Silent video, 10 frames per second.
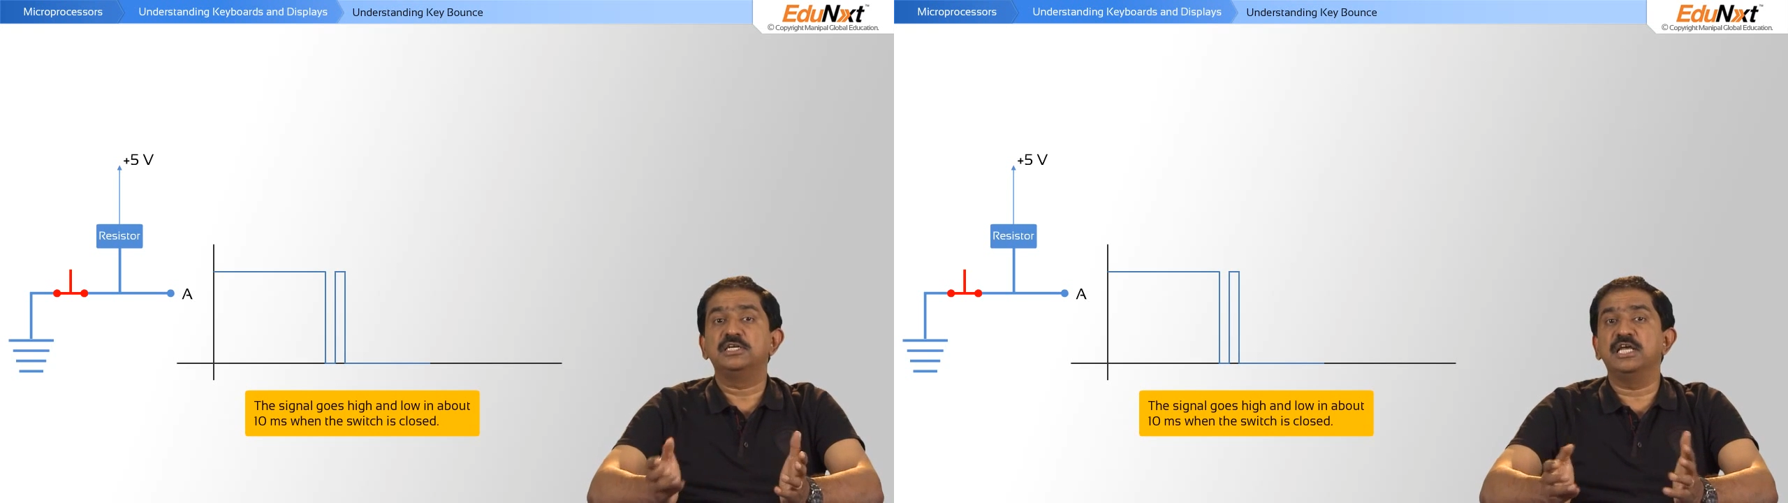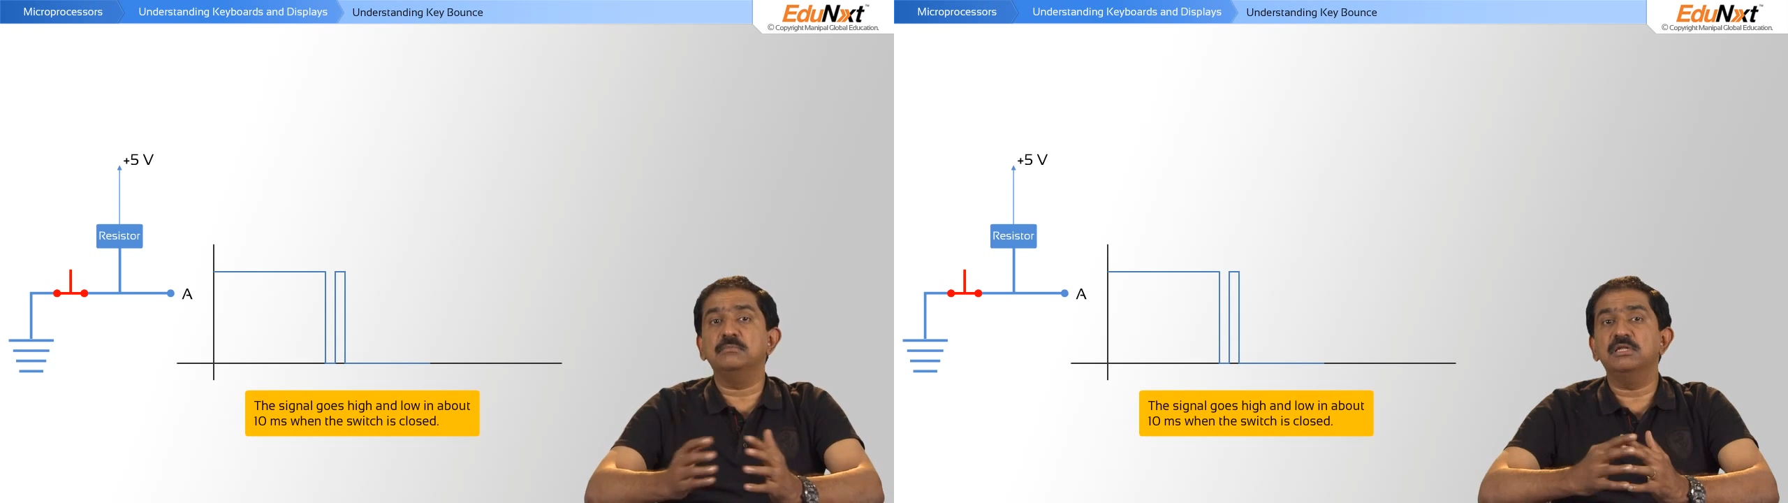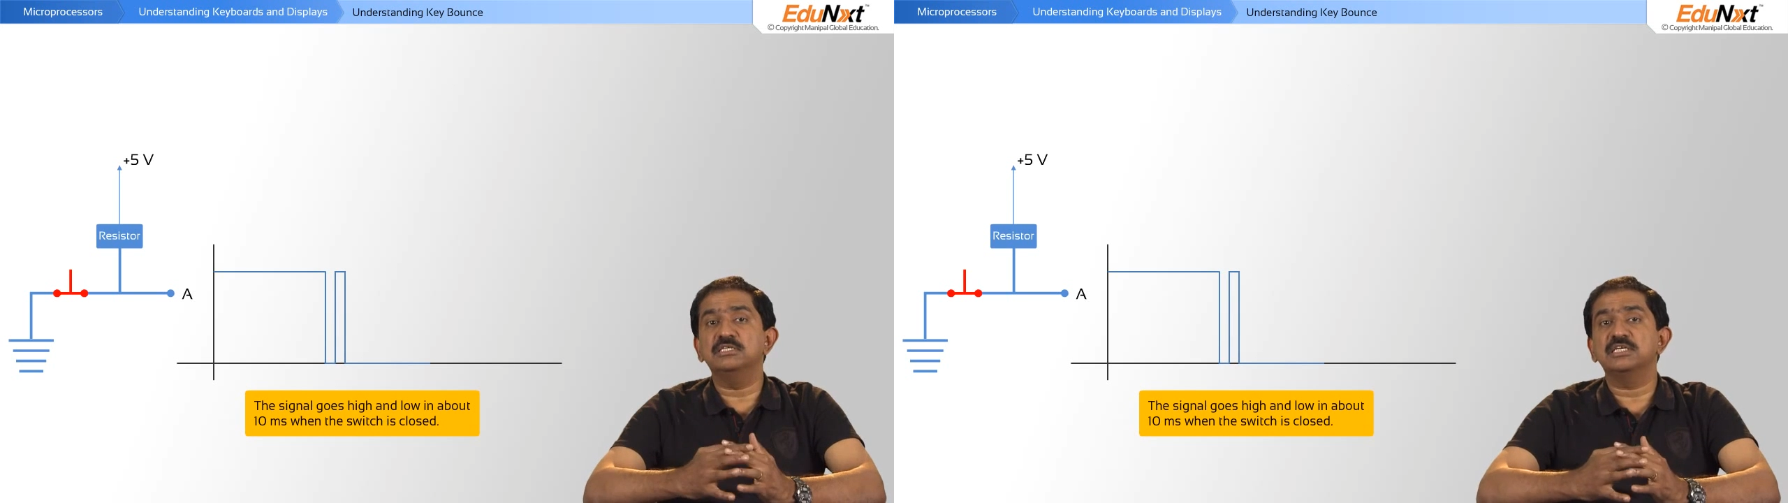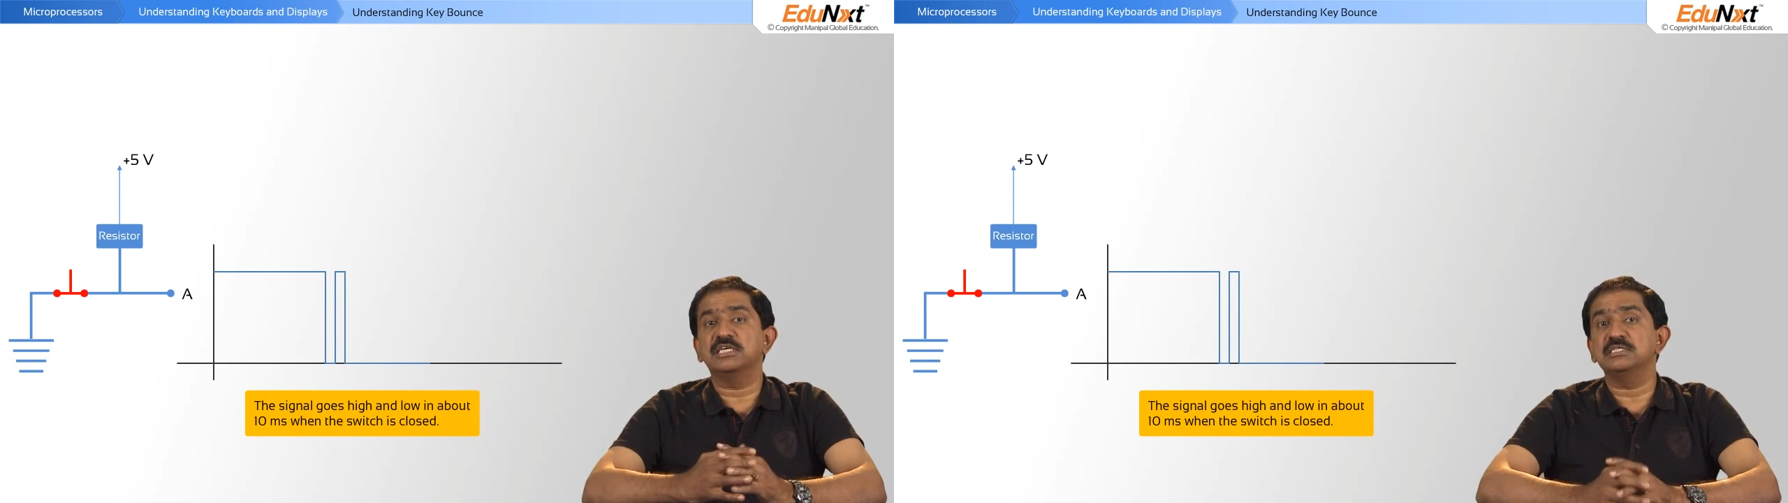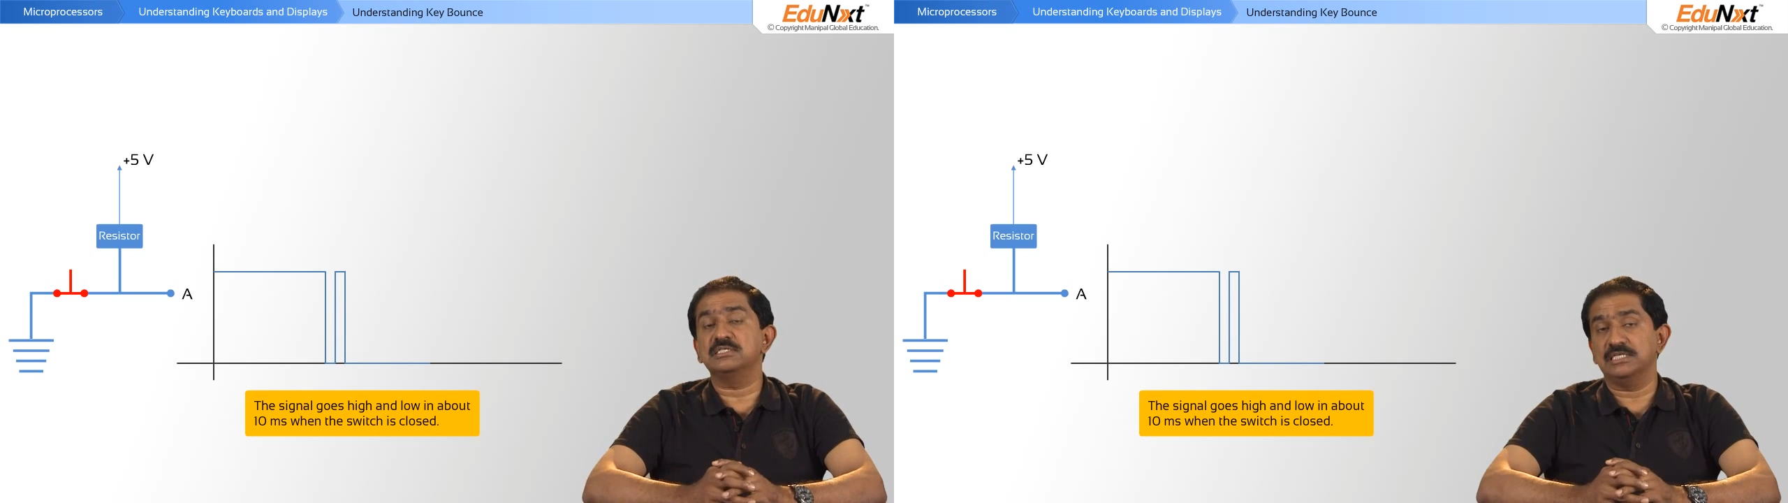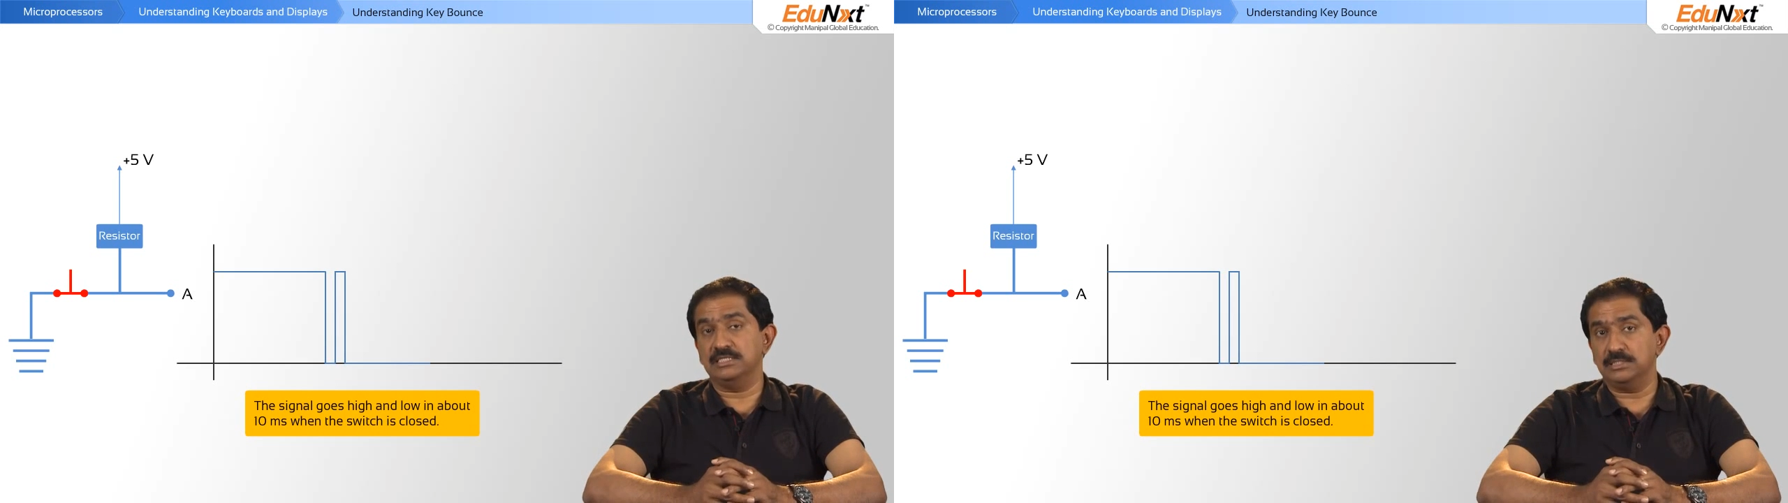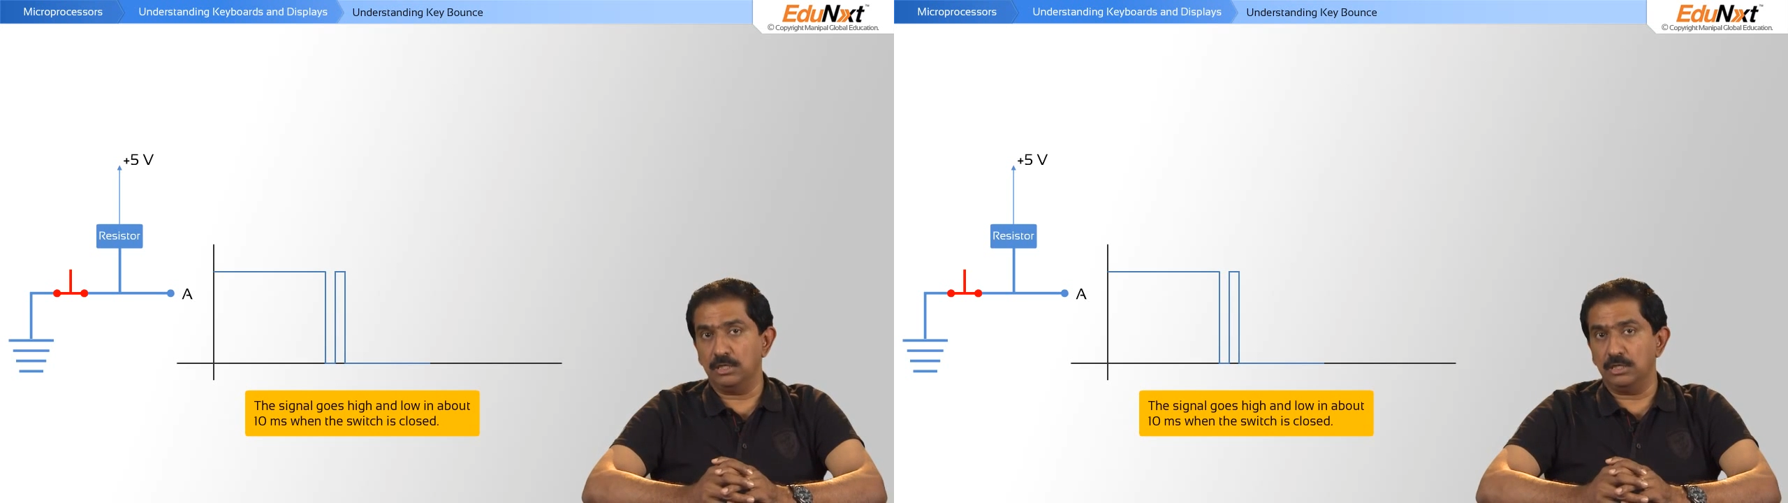10 milliseconds is a